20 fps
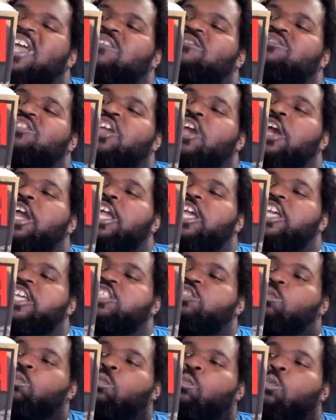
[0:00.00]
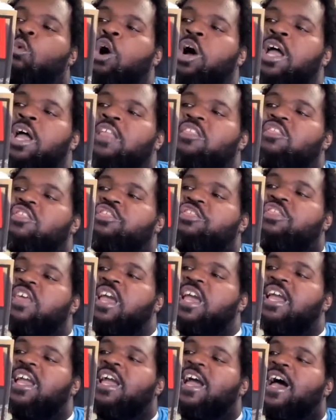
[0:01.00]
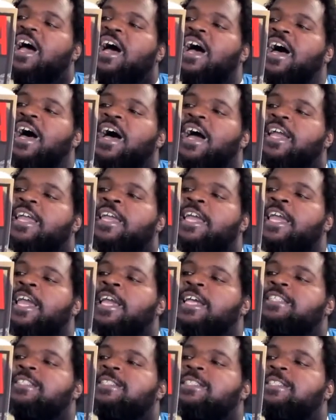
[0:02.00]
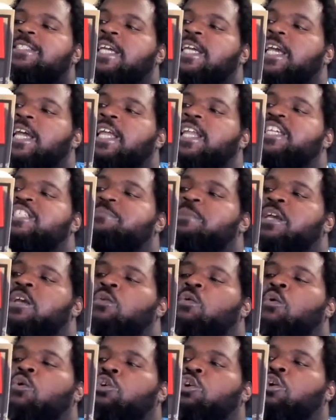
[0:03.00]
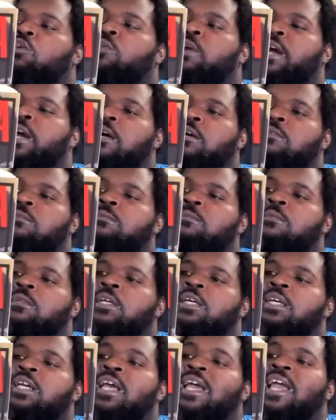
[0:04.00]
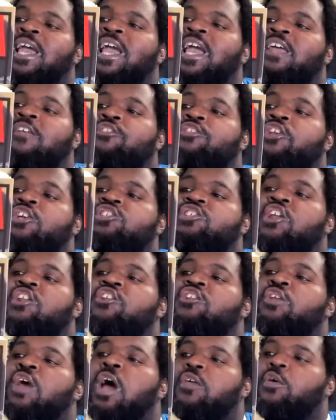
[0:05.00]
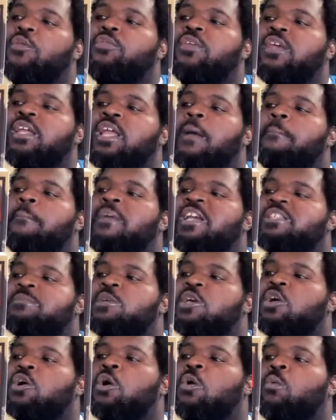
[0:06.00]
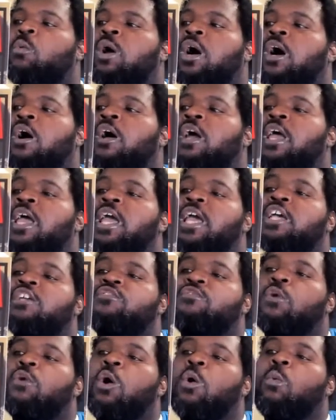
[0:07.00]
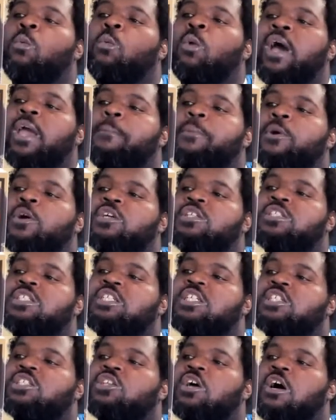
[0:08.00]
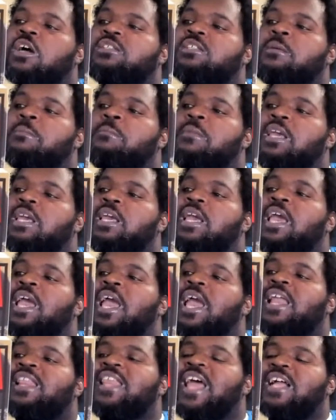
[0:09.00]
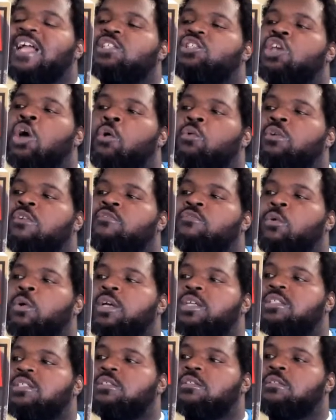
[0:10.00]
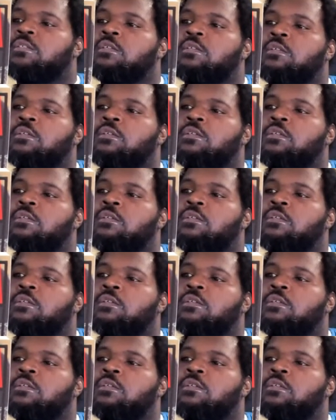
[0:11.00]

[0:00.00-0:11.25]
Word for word: If there is one thing I can't stand, it's being ordered around. And if there's another thing that makes me go wild is for a white person to talk to me in that tone of voice.